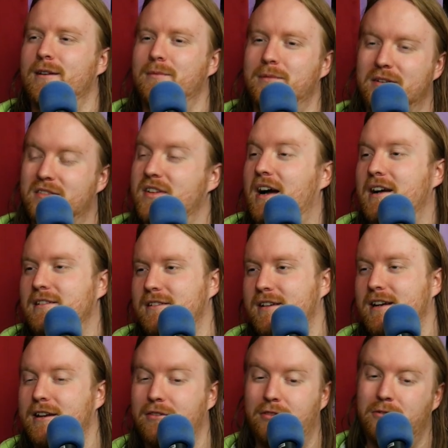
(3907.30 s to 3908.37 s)
can be silent.
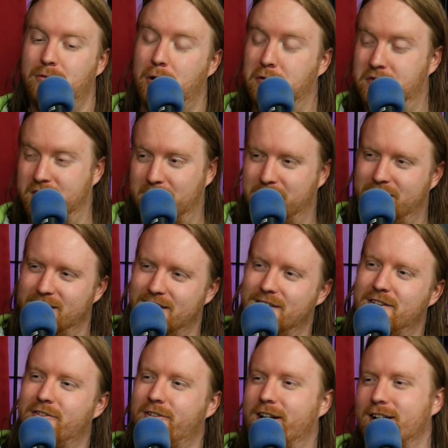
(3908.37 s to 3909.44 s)
I can throw something and
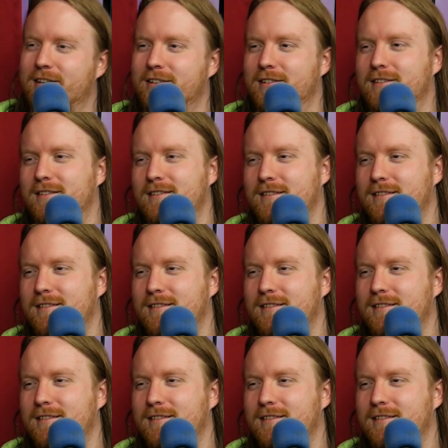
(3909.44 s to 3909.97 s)
distract it.